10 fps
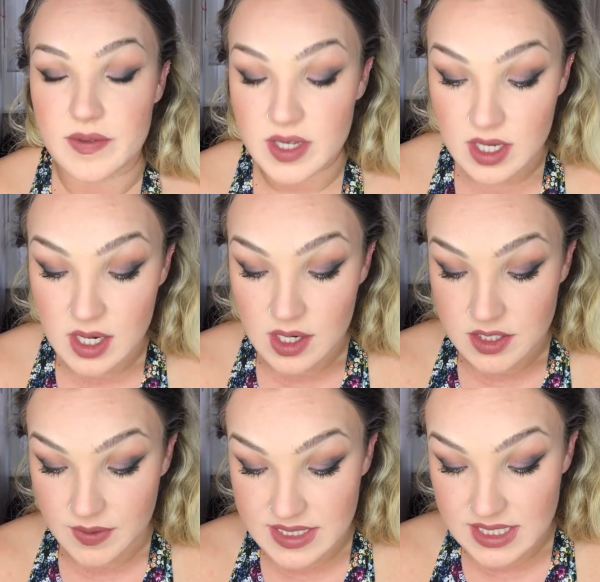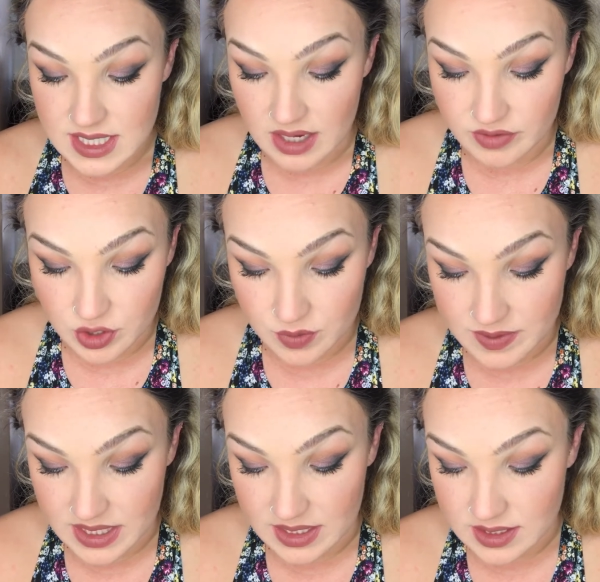ever, so I did have an
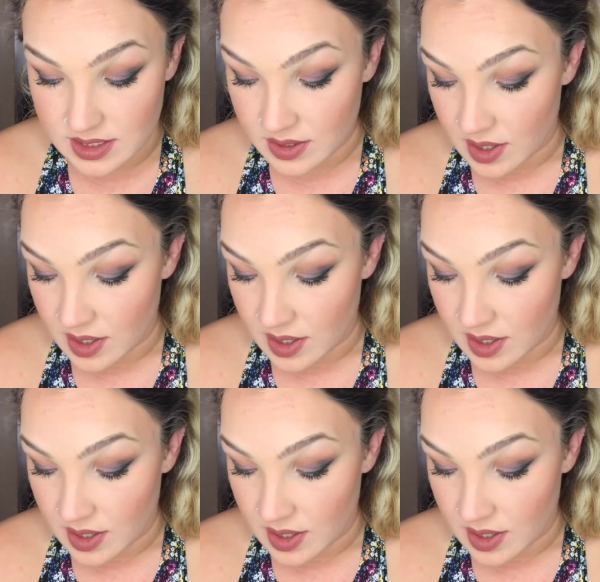update.